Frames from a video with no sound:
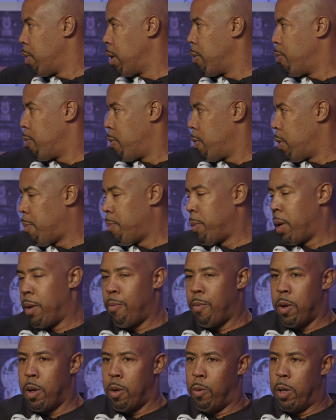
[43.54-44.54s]
We
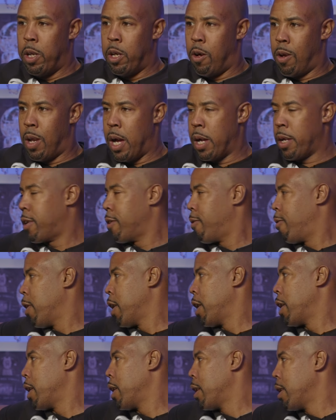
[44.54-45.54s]
don't like the
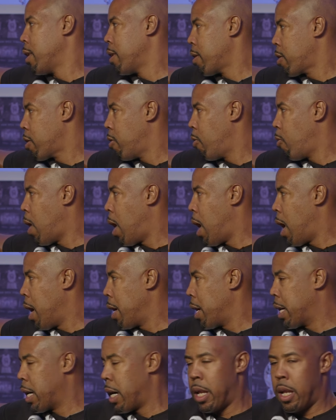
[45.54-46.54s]
way
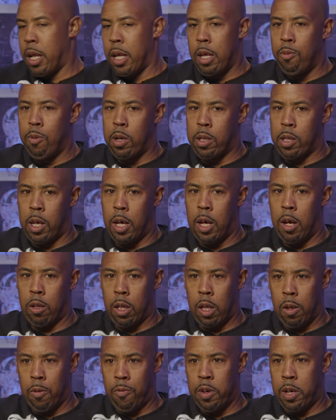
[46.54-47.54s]
Kawhi, he wasn't healthy
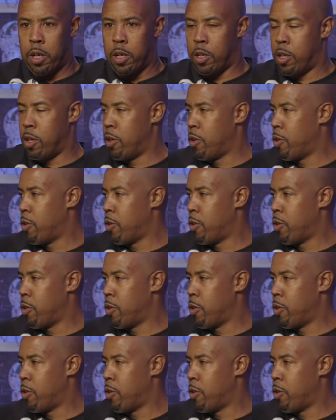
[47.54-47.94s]
to finish the